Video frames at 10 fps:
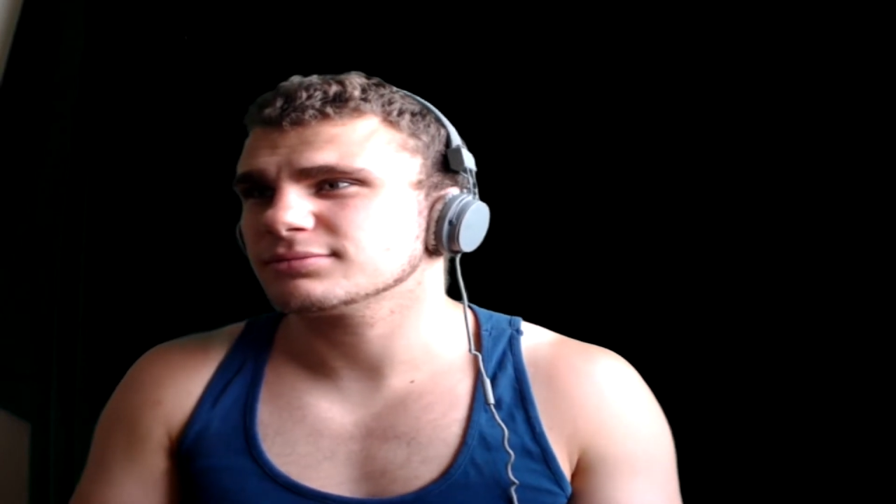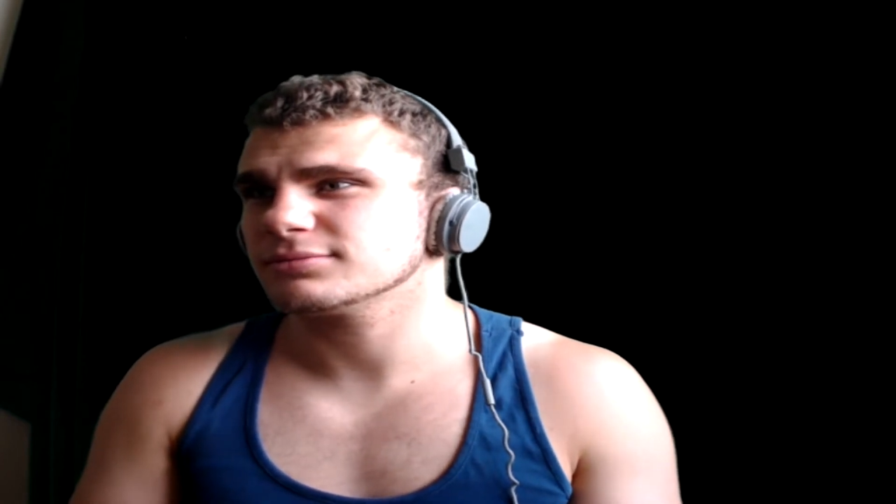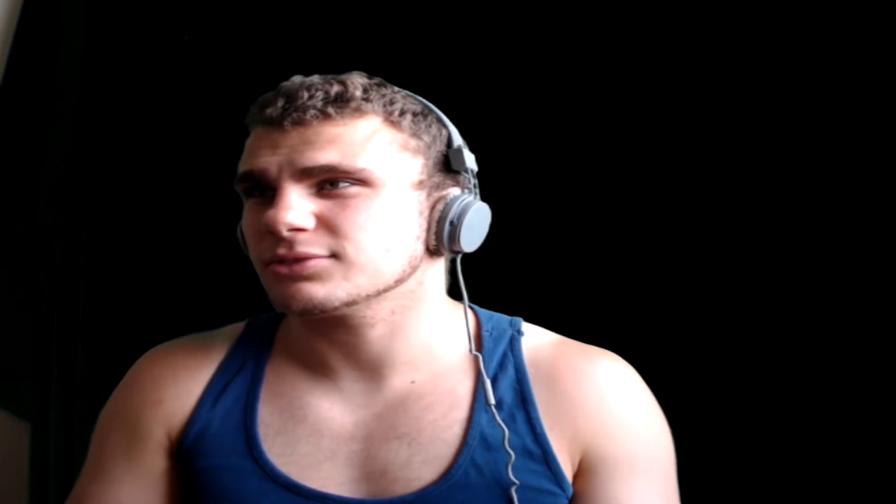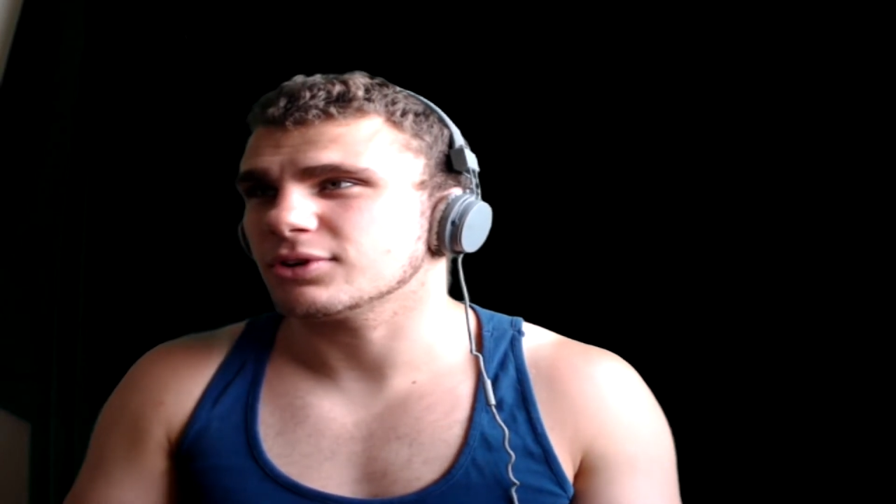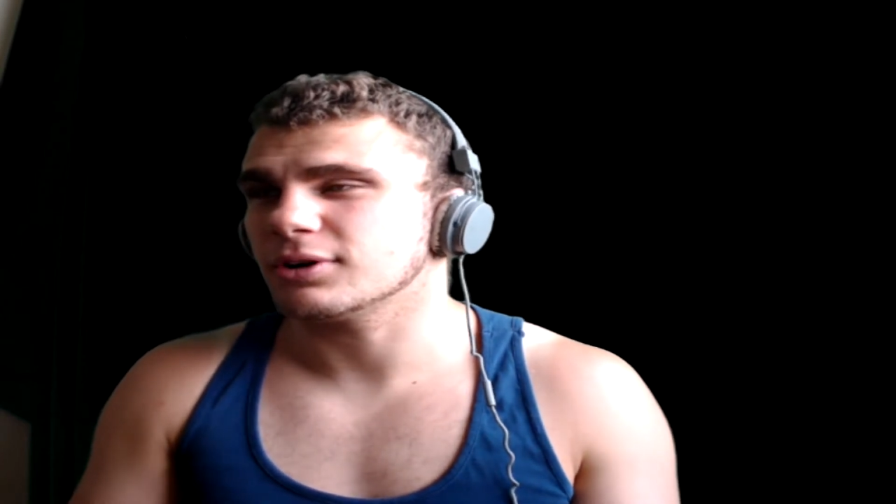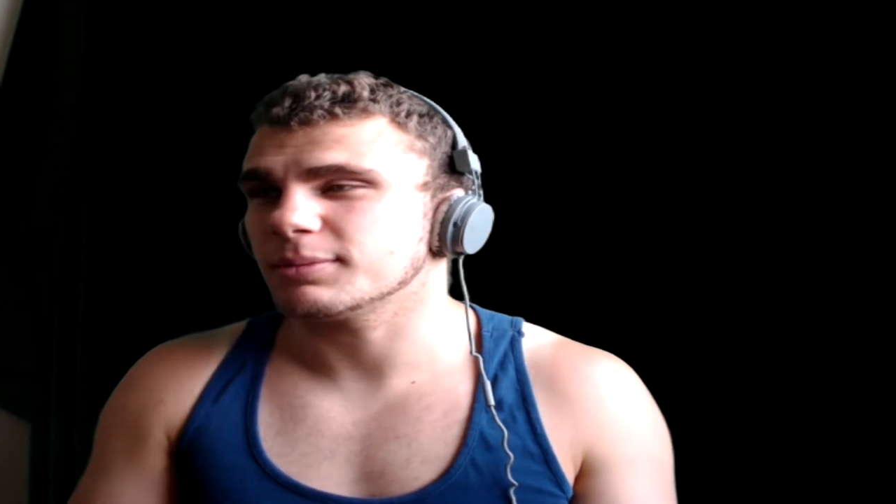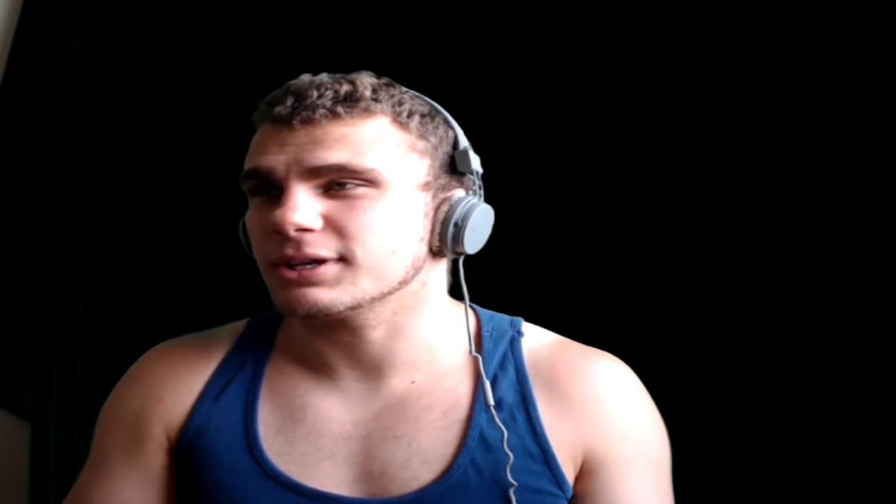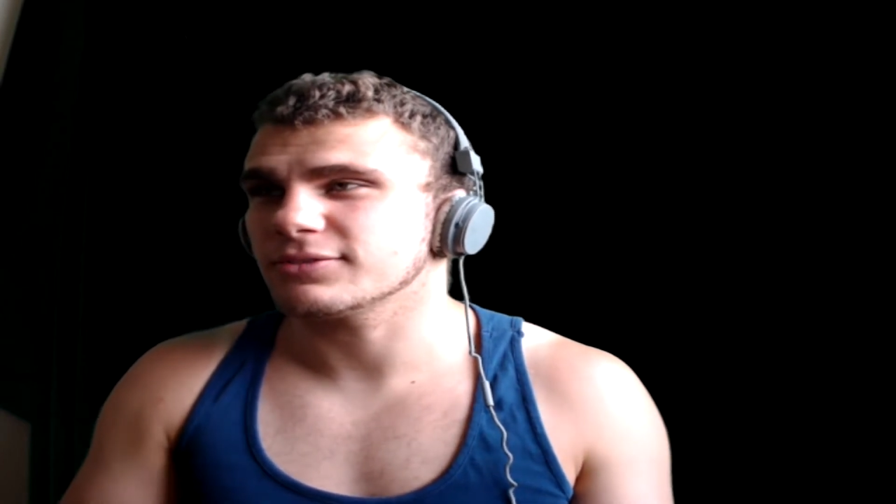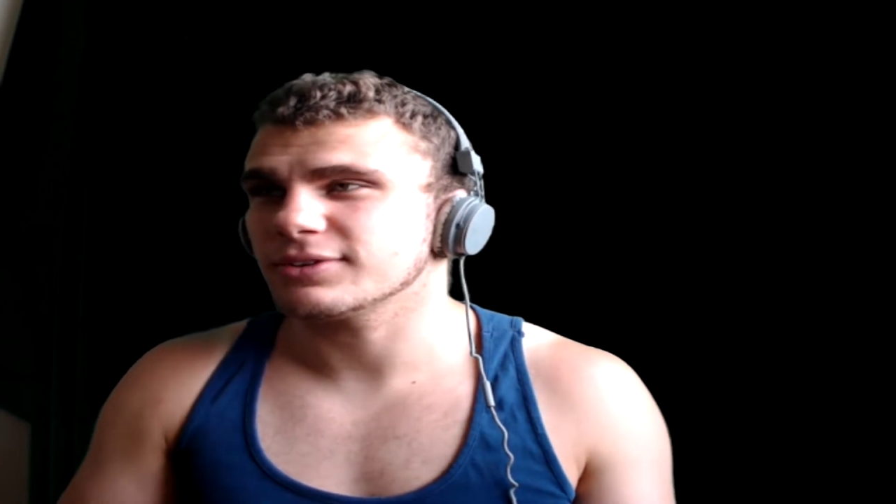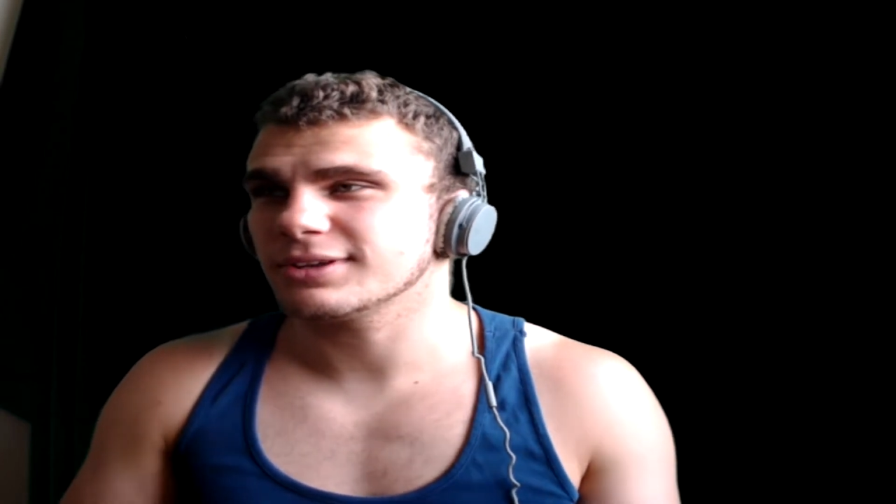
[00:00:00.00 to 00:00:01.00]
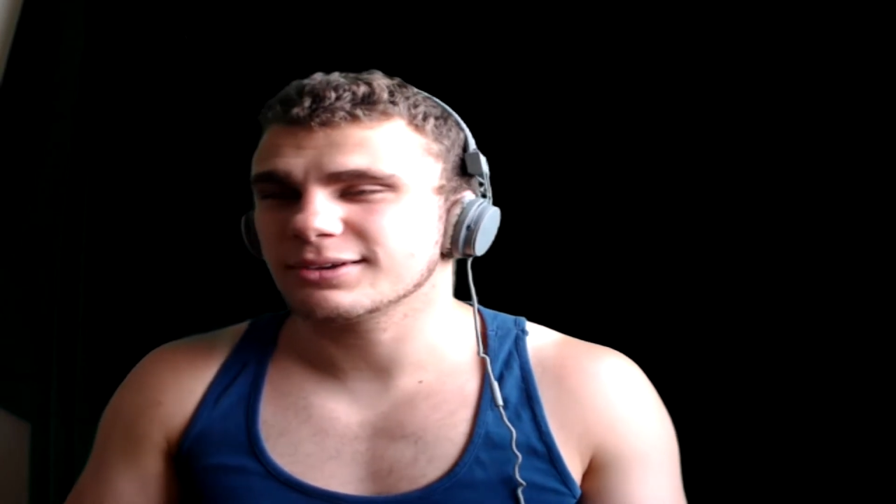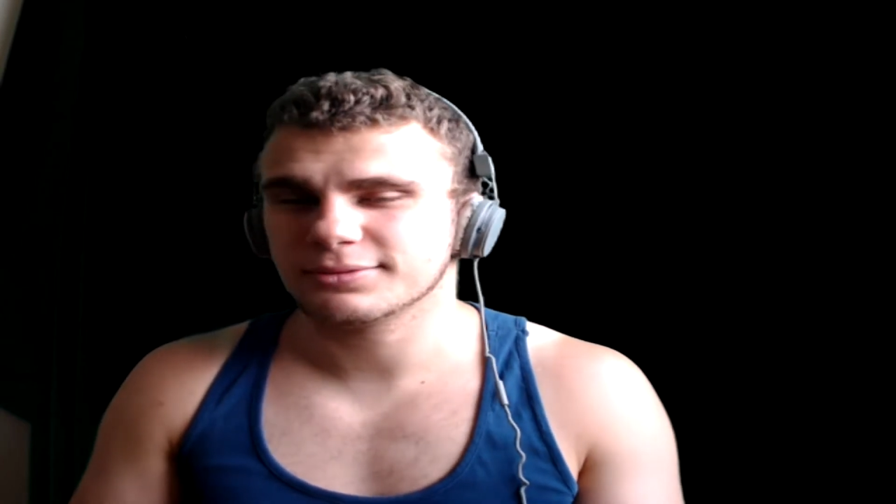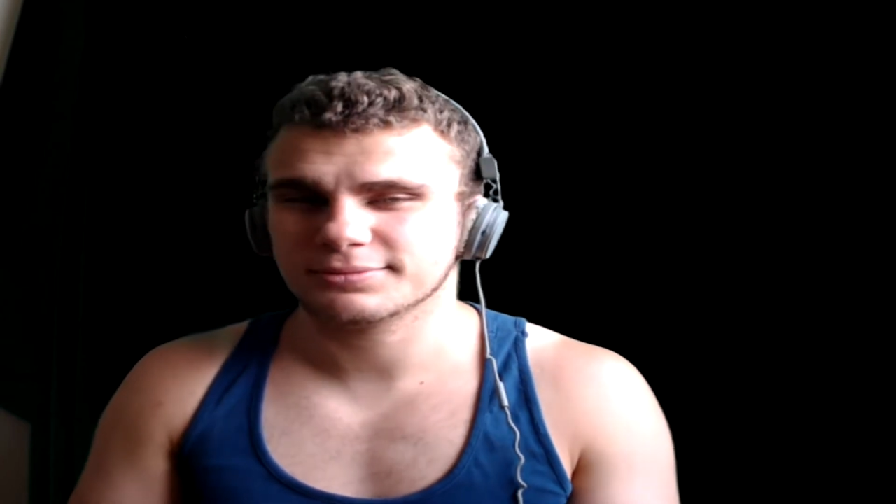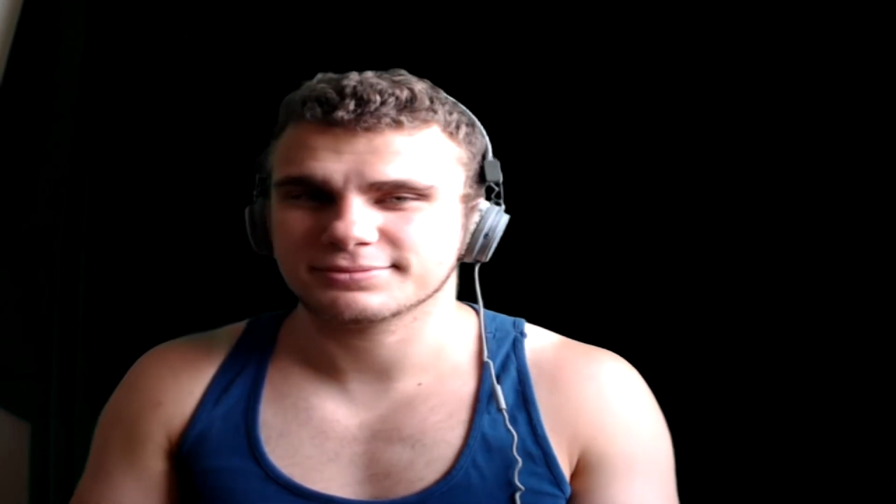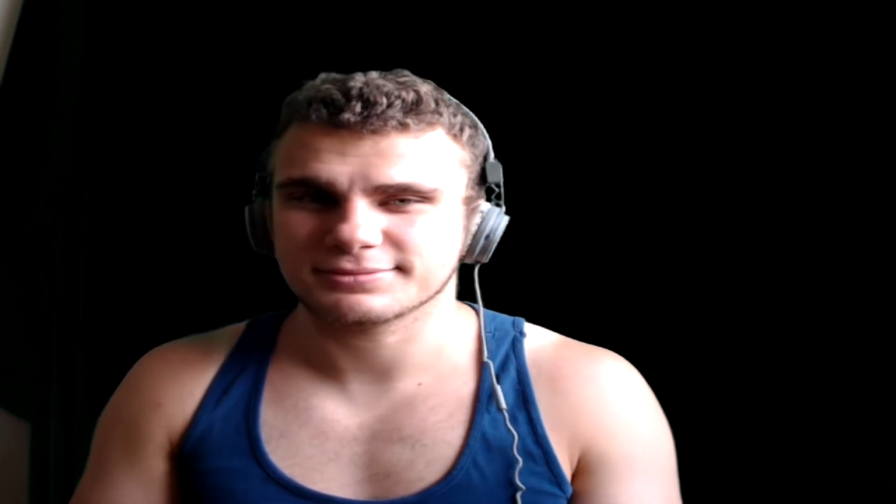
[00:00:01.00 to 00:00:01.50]
on my video.
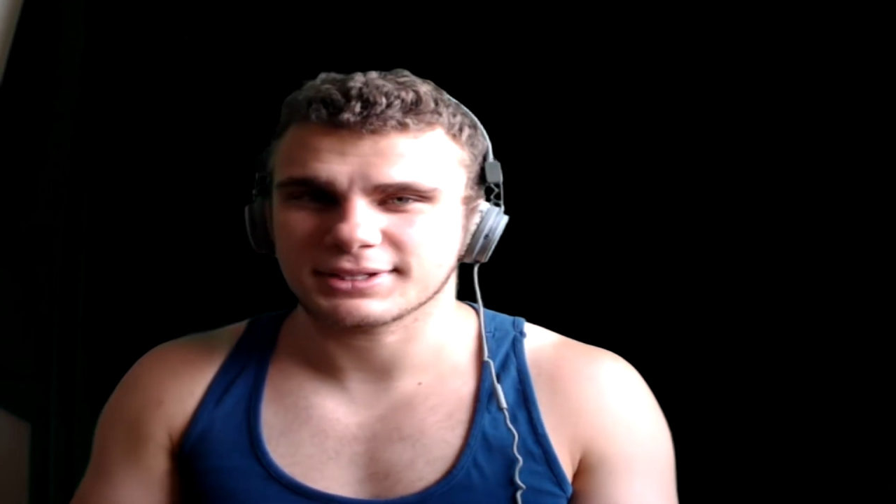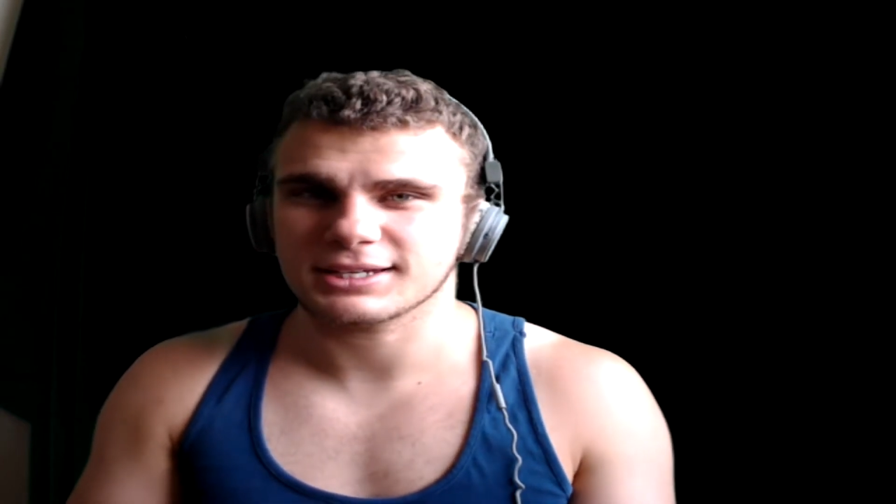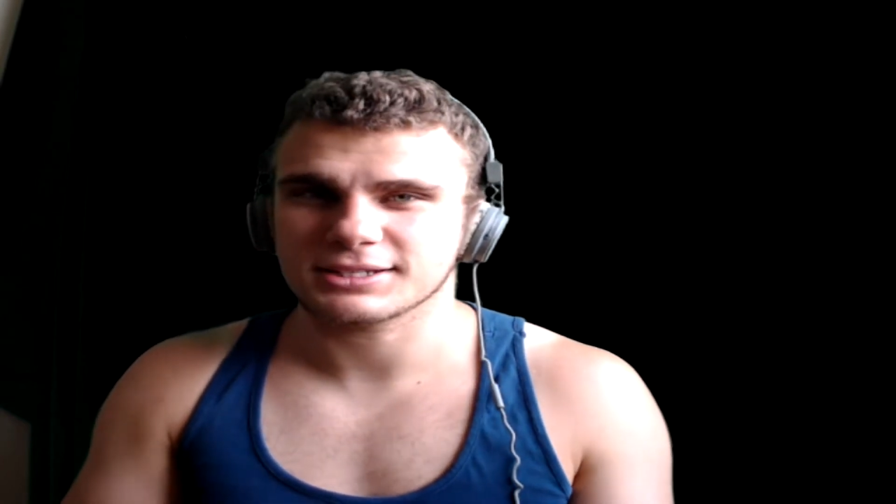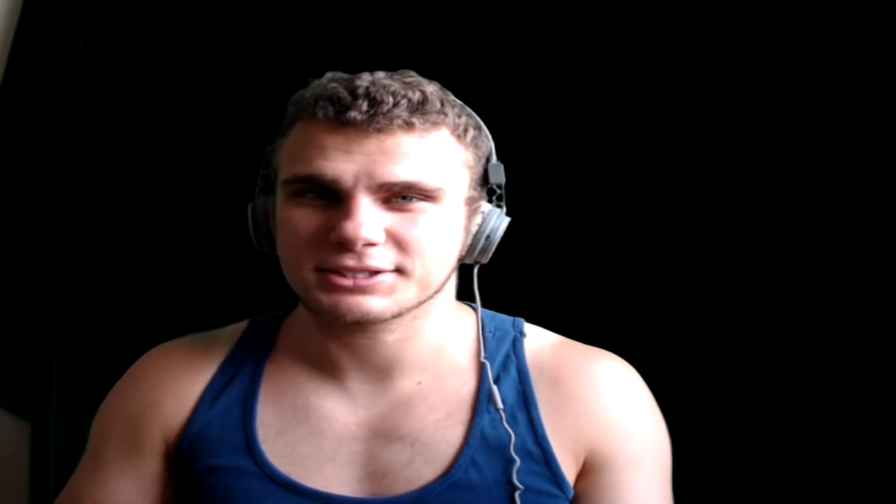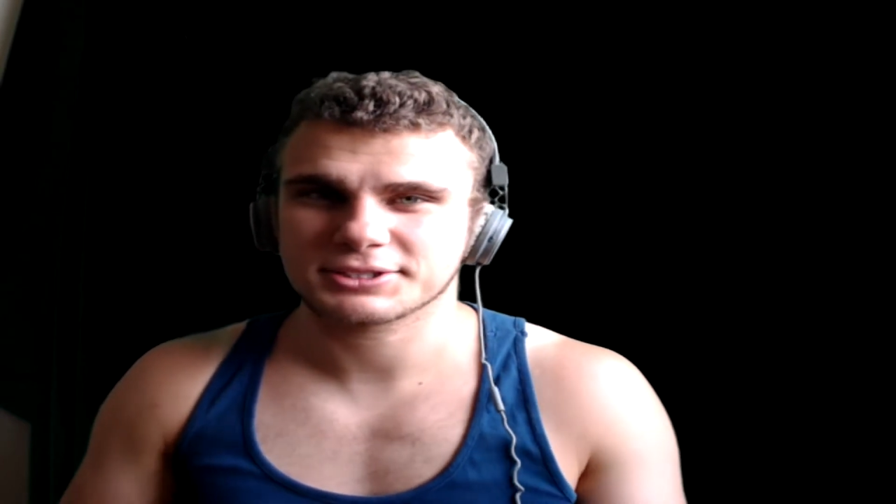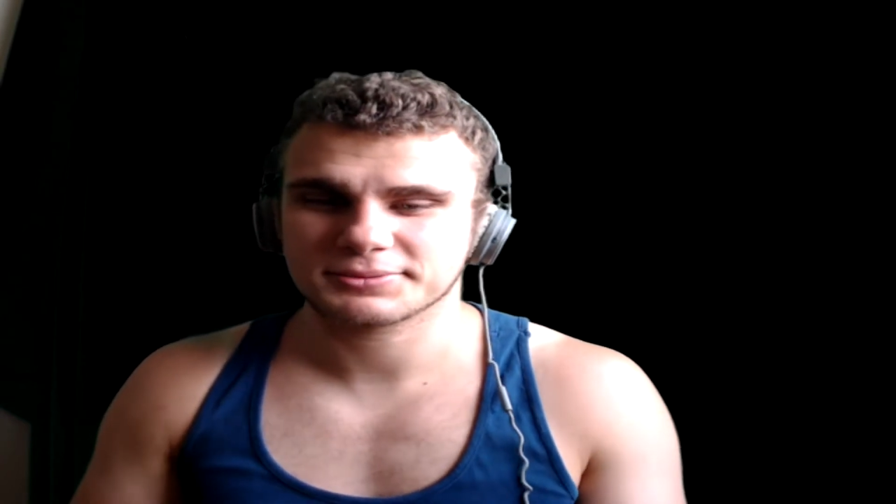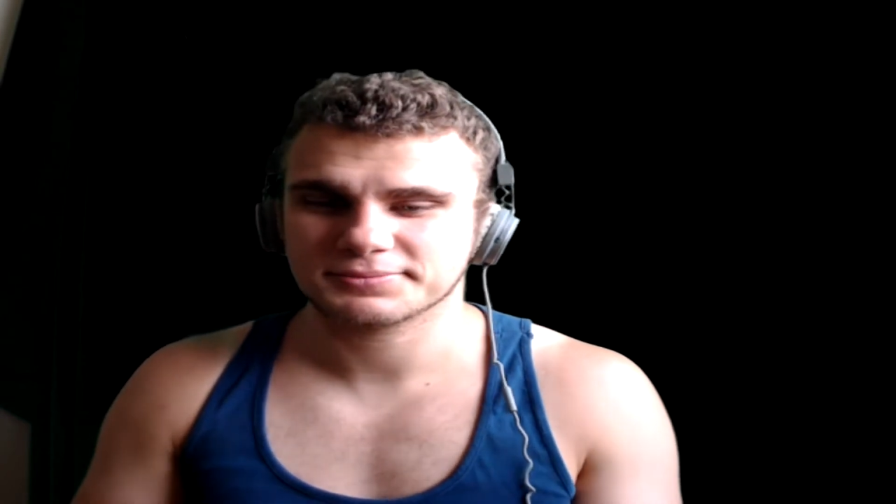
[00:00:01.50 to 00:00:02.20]
Nice.